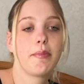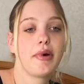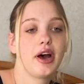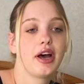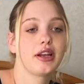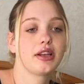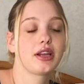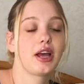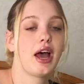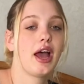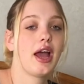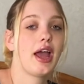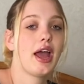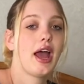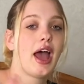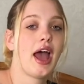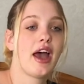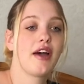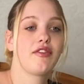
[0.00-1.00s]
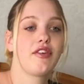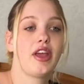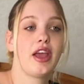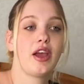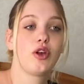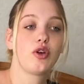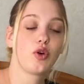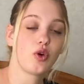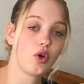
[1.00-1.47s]
But I have
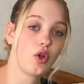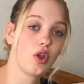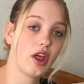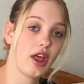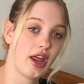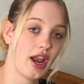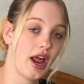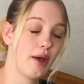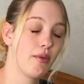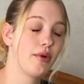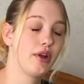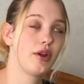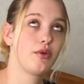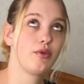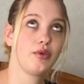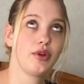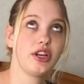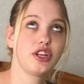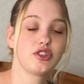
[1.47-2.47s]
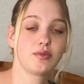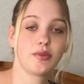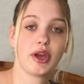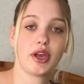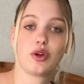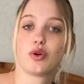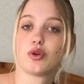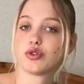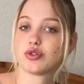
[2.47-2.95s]
a goal and I want to reach
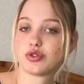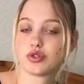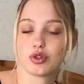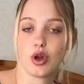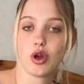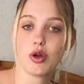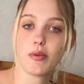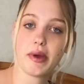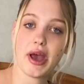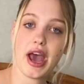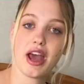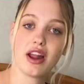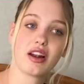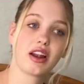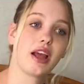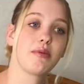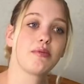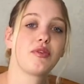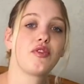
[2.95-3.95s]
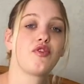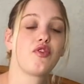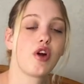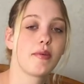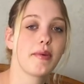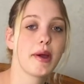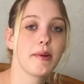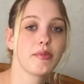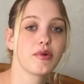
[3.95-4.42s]
my goal so bad. Like,
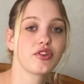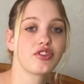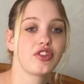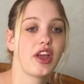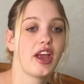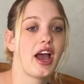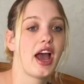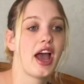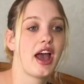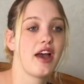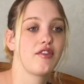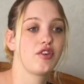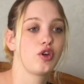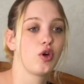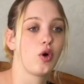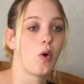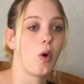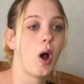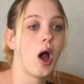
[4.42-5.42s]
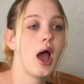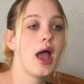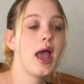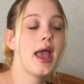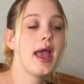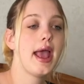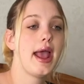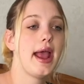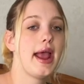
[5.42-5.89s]
before my birthday, I have a goal.
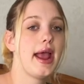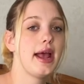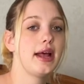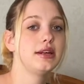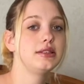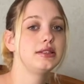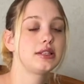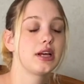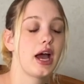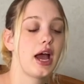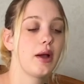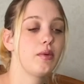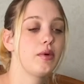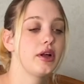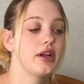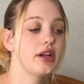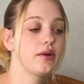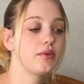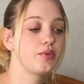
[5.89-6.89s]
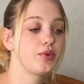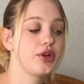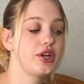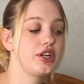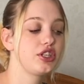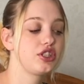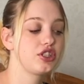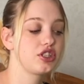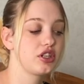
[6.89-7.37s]
And I want to
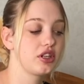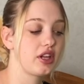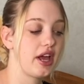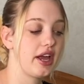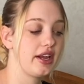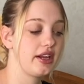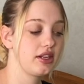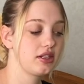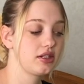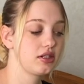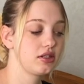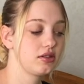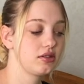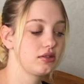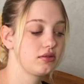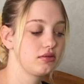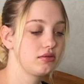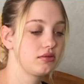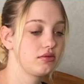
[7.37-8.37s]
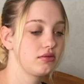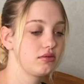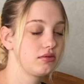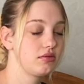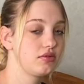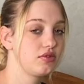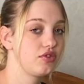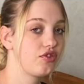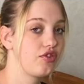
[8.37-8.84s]
reach like
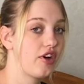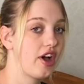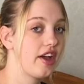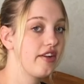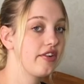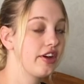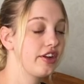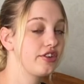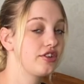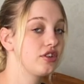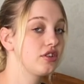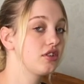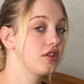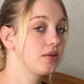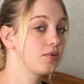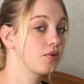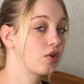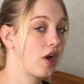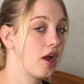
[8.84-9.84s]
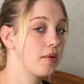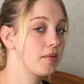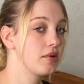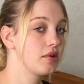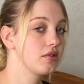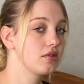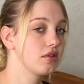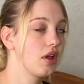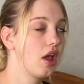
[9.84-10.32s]
500
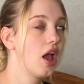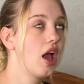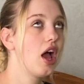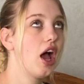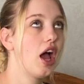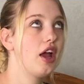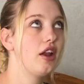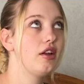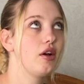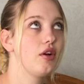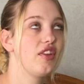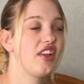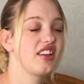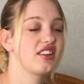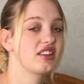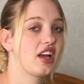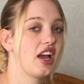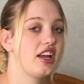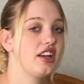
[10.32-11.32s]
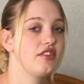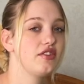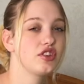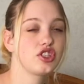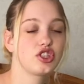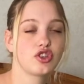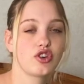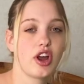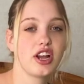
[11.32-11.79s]
subscribers. I know that's kind of a
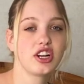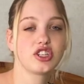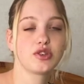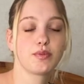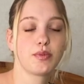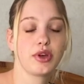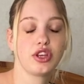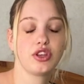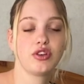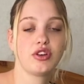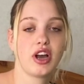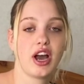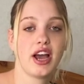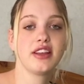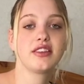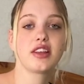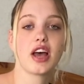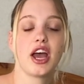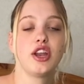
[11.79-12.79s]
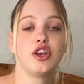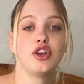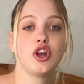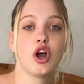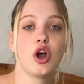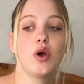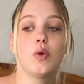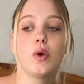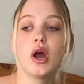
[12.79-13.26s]
stretch, but you guys, I
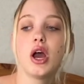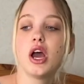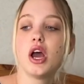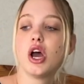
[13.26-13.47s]
know